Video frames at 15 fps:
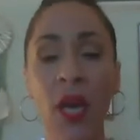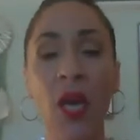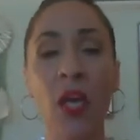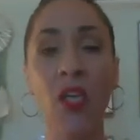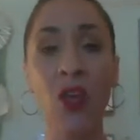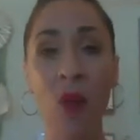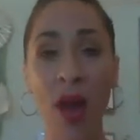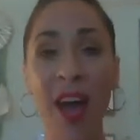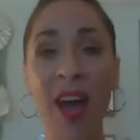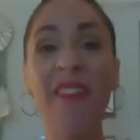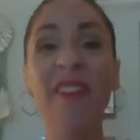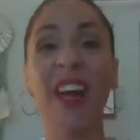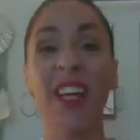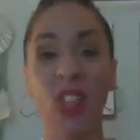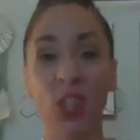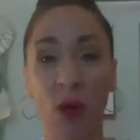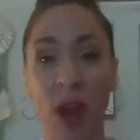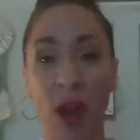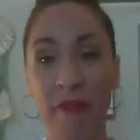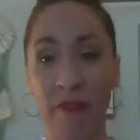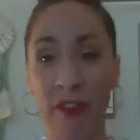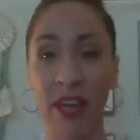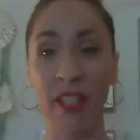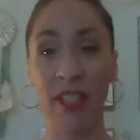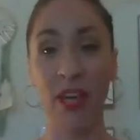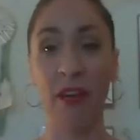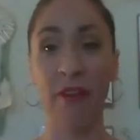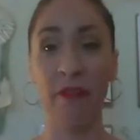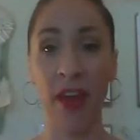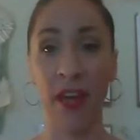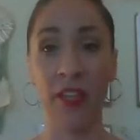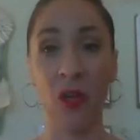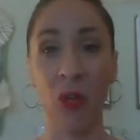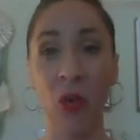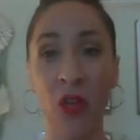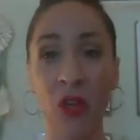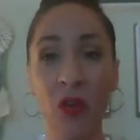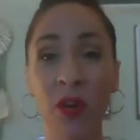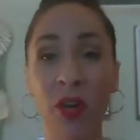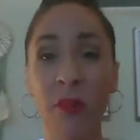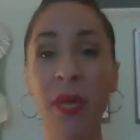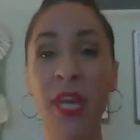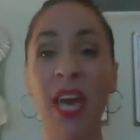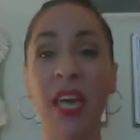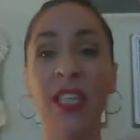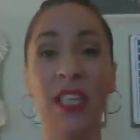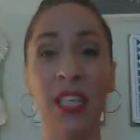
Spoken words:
you have that trifecta effect where you can be a